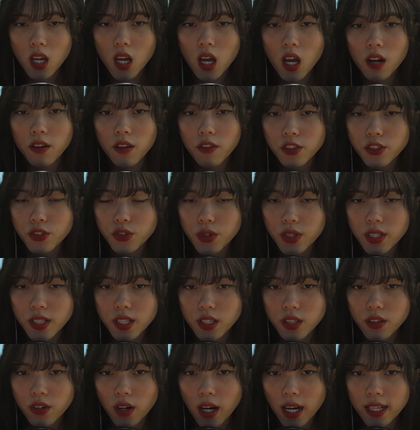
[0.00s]
For
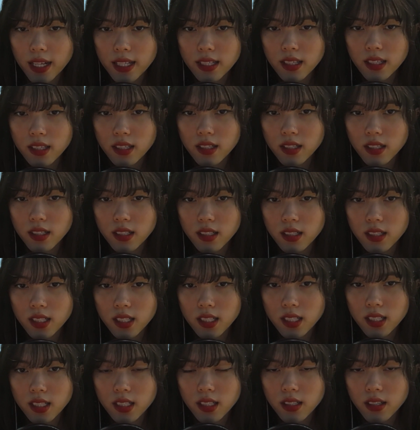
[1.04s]
Truss
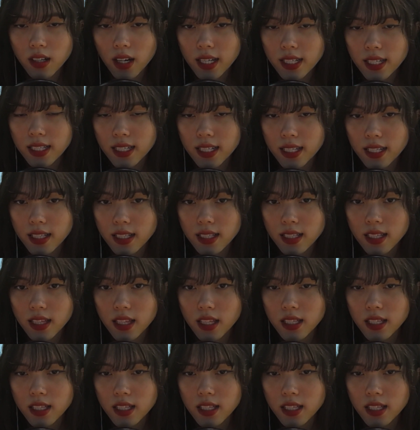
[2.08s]
critics,